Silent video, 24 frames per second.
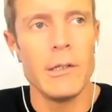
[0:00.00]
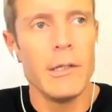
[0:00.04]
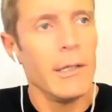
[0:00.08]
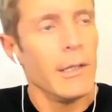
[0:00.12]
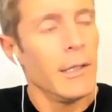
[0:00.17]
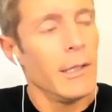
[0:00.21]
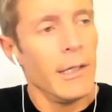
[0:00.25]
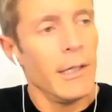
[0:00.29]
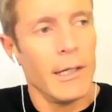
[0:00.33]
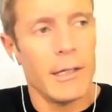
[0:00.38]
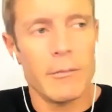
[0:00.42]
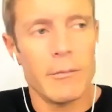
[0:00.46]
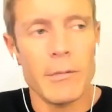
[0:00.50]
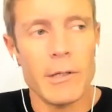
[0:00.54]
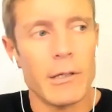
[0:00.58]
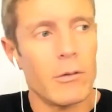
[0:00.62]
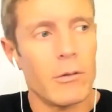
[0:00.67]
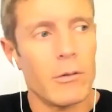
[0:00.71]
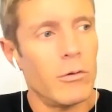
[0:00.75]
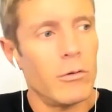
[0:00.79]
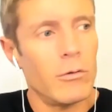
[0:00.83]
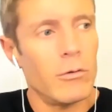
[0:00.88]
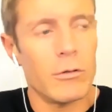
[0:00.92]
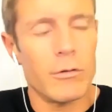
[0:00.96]
And I'm like,
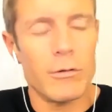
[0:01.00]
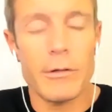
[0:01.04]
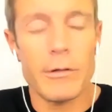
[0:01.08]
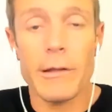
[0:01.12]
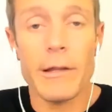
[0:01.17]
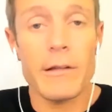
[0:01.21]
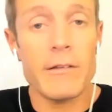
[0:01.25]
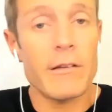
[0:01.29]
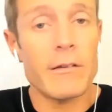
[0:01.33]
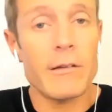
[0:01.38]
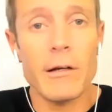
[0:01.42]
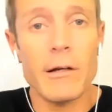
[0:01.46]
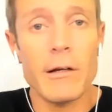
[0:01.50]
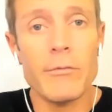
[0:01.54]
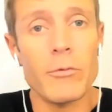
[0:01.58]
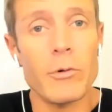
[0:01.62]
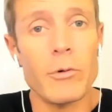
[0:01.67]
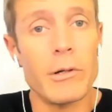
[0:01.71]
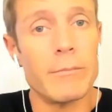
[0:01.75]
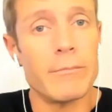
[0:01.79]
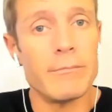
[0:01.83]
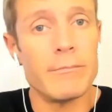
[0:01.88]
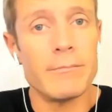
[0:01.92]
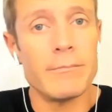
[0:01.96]
whew, that's a tough
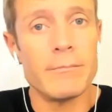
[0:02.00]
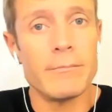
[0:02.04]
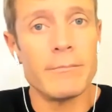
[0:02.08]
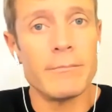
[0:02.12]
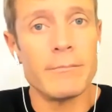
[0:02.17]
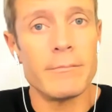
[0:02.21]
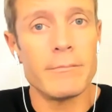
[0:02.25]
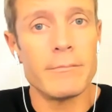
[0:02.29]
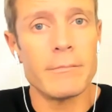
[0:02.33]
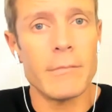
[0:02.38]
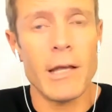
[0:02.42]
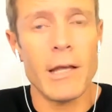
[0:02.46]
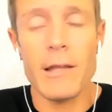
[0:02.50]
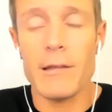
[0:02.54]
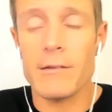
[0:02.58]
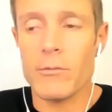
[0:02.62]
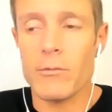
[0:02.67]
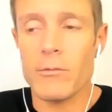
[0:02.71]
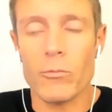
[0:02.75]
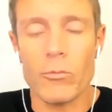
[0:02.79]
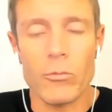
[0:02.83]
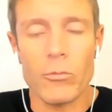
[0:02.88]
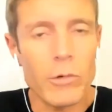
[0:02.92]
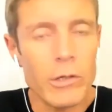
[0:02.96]
one. That's a
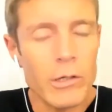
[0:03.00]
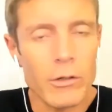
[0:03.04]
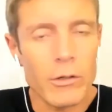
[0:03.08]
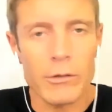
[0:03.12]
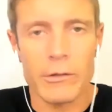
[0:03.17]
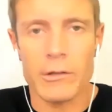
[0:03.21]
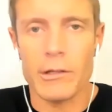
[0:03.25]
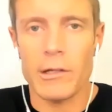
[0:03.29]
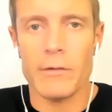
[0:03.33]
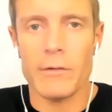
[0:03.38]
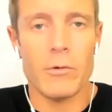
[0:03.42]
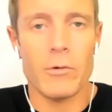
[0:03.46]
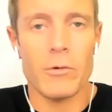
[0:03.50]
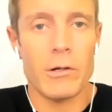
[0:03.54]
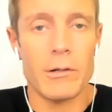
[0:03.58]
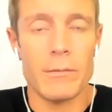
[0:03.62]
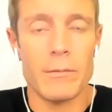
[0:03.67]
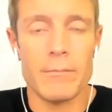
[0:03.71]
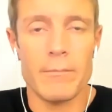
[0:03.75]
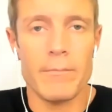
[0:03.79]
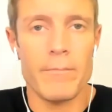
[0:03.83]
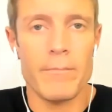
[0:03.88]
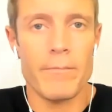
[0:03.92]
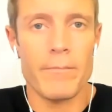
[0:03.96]
real tough one.
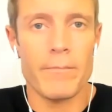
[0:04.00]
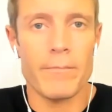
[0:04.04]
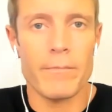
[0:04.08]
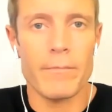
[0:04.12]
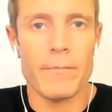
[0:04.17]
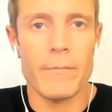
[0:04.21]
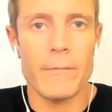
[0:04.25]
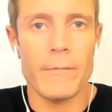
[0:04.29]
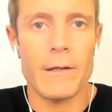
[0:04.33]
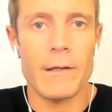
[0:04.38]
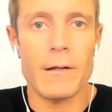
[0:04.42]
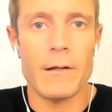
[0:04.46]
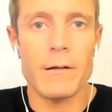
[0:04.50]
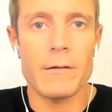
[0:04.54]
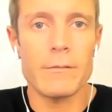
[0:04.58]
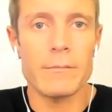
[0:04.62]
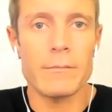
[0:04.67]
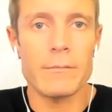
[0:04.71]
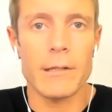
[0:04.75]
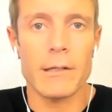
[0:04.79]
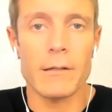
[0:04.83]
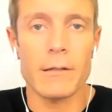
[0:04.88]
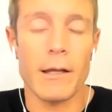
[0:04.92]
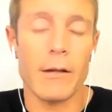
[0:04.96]

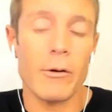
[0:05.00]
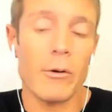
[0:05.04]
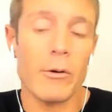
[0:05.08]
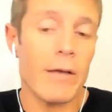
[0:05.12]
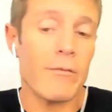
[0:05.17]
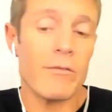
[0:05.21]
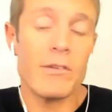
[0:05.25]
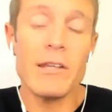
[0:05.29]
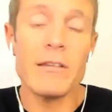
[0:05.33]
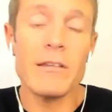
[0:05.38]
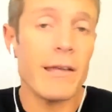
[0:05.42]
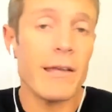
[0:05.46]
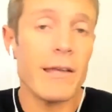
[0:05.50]
And I don't have an easy answer.